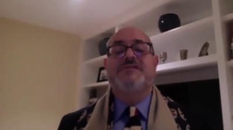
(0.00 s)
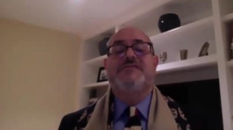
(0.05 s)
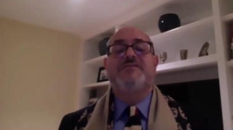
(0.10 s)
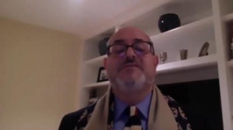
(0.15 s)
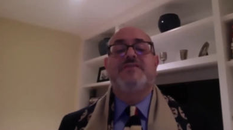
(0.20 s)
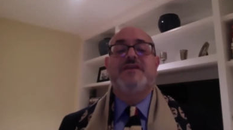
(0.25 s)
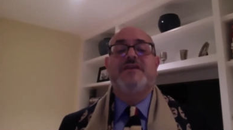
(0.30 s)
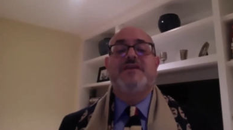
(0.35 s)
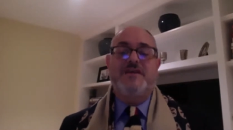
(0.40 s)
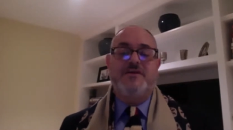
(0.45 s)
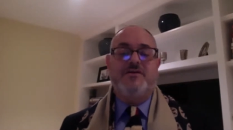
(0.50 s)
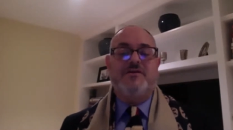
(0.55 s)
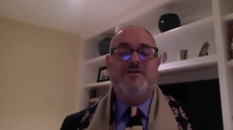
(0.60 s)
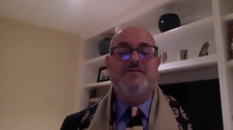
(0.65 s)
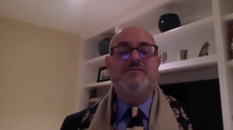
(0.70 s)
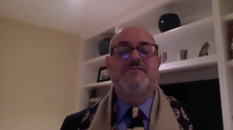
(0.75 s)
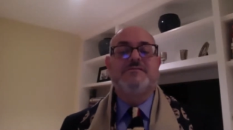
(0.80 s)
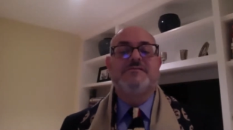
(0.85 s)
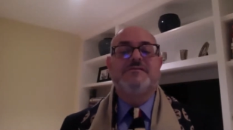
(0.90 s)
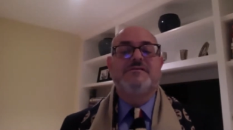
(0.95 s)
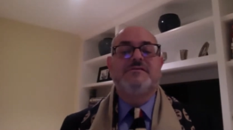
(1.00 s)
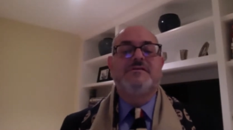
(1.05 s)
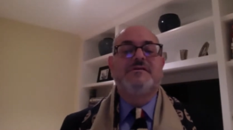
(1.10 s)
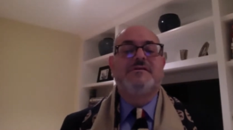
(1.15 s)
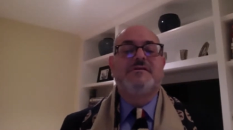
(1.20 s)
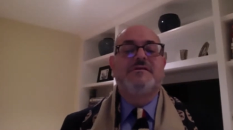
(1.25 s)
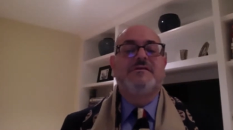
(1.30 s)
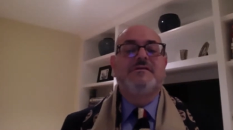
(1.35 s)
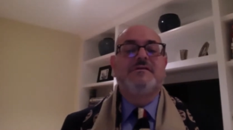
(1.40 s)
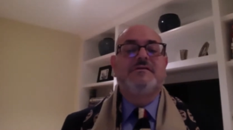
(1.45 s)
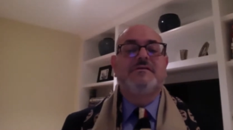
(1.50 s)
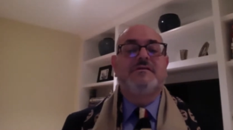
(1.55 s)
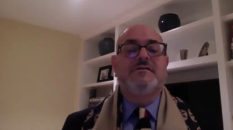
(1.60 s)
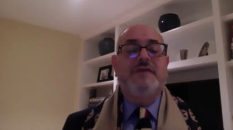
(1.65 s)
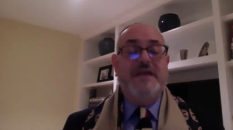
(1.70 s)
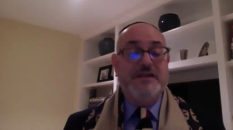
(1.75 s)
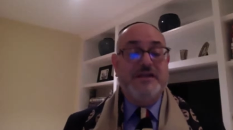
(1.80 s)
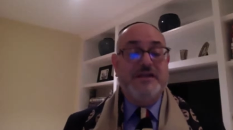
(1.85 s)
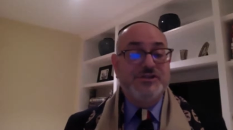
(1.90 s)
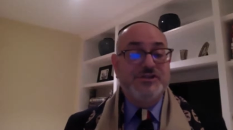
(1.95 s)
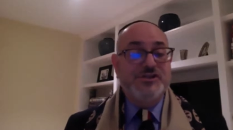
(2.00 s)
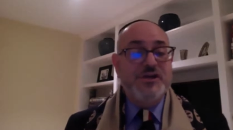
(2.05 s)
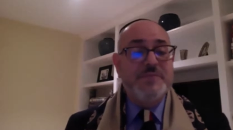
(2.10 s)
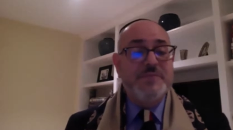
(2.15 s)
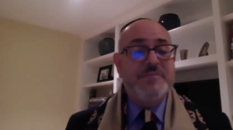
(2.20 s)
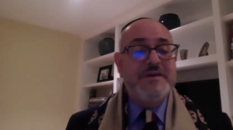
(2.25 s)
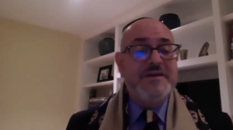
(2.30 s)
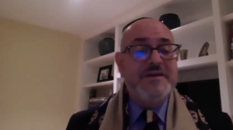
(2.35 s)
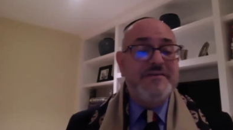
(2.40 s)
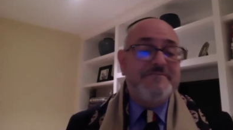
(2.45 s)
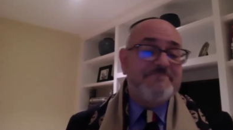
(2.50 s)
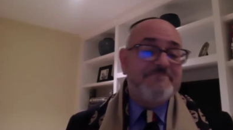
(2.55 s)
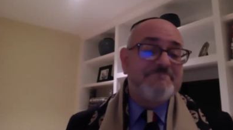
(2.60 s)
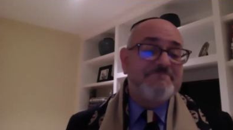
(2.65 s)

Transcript: of the year. And it should be.